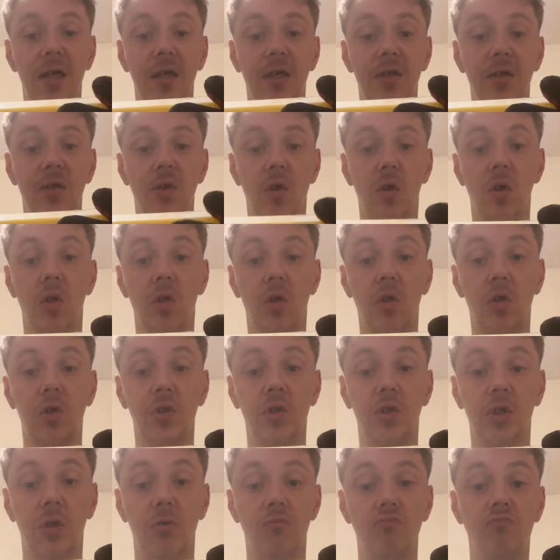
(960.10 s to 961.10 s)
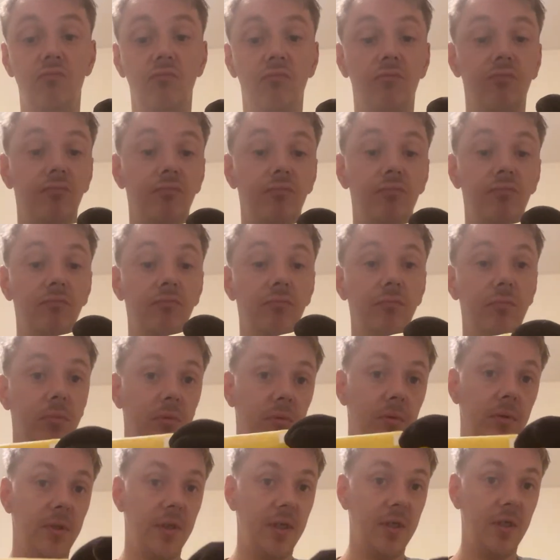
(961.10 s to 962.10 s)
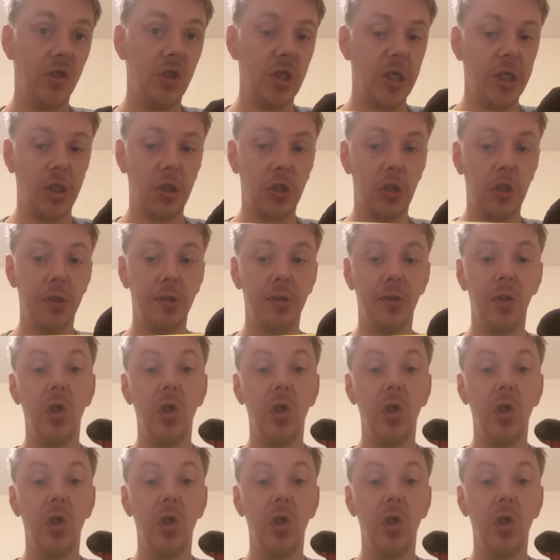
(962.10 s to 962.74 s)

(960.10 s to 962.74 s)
naloxone injection,